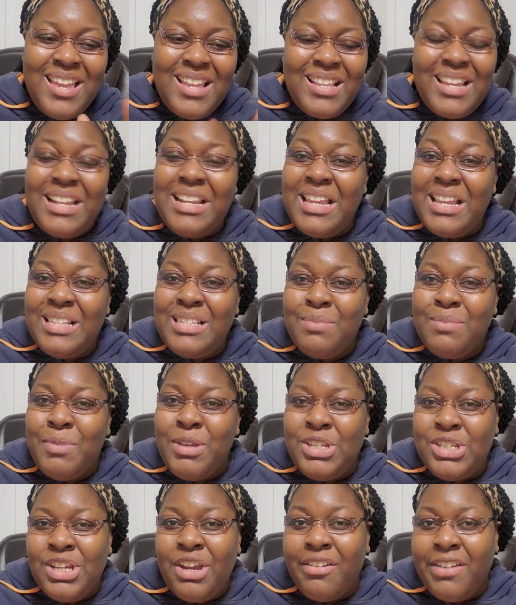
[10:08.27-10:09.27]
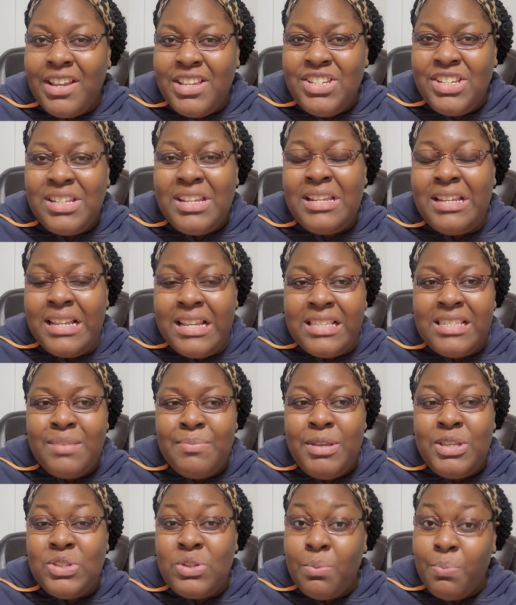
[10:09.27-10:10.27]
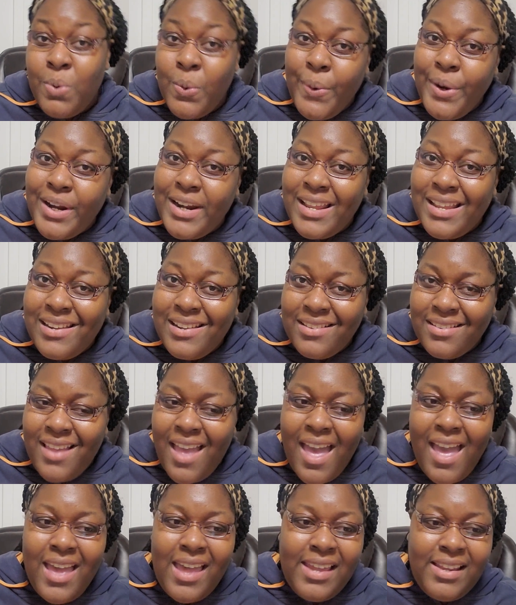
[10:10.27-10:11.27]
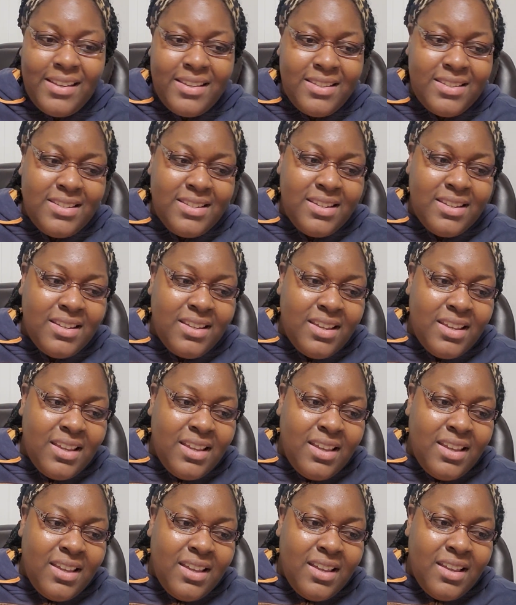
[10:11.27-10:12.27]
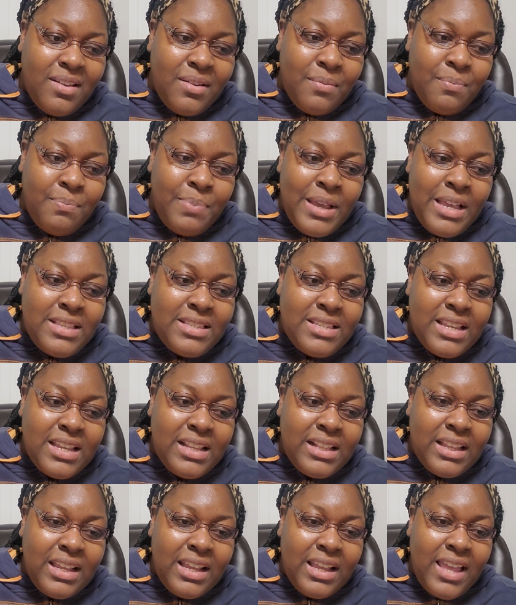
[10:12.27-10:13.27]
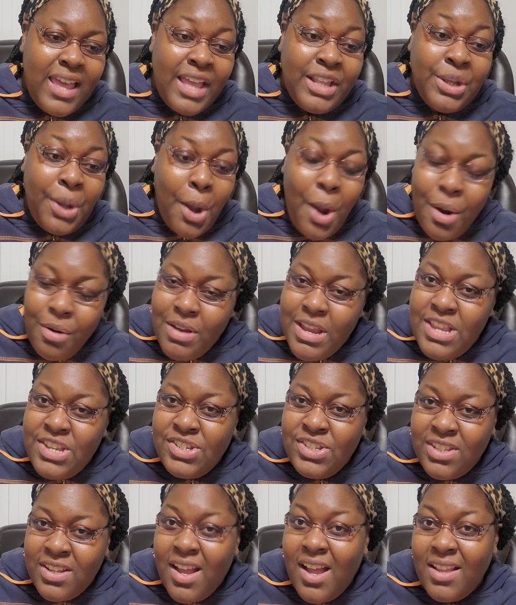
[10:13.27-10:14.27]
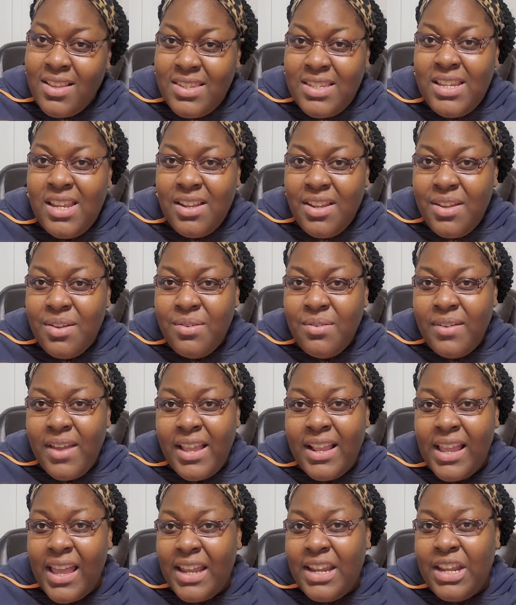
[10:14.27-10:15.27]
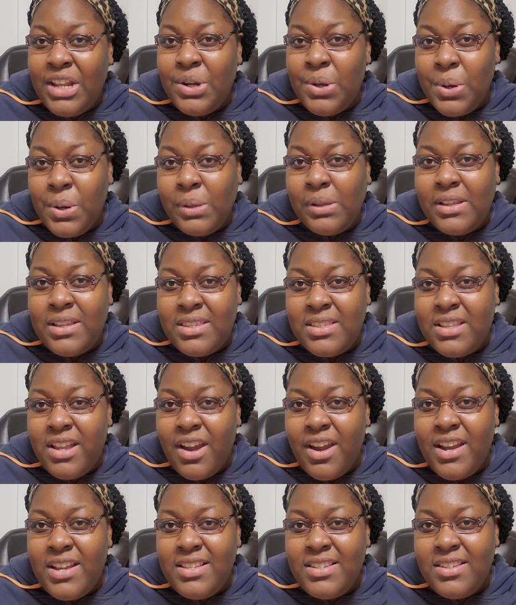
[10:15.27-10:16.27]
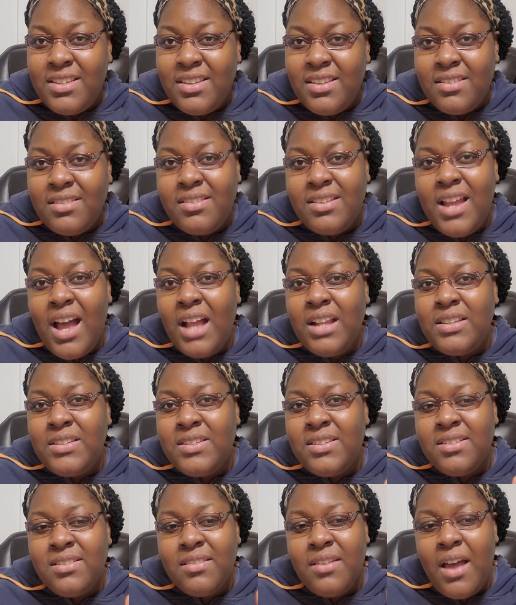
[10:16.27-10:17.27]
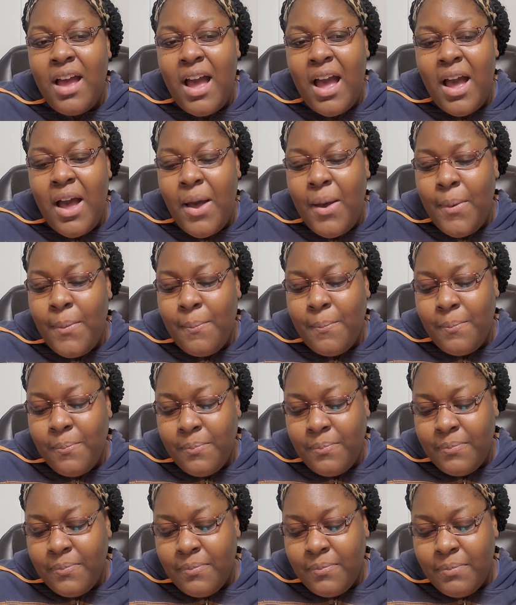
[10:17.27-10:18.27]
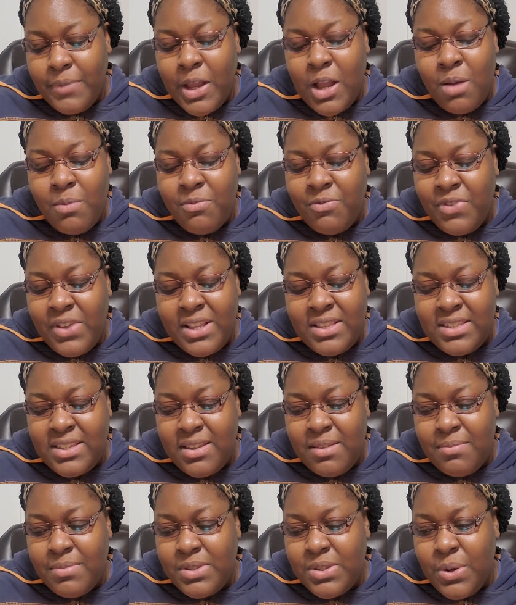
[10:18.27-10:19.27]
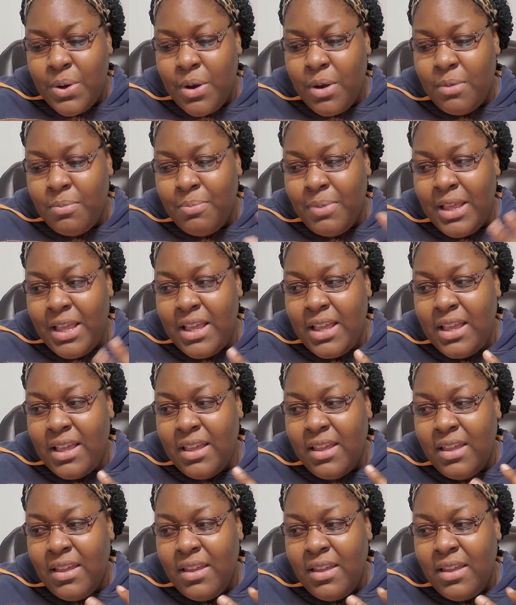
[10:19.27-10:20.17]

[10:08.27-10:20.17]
they need to be cherished and they need to be supported and basically encouraged to continue and get an early start, not become victims or be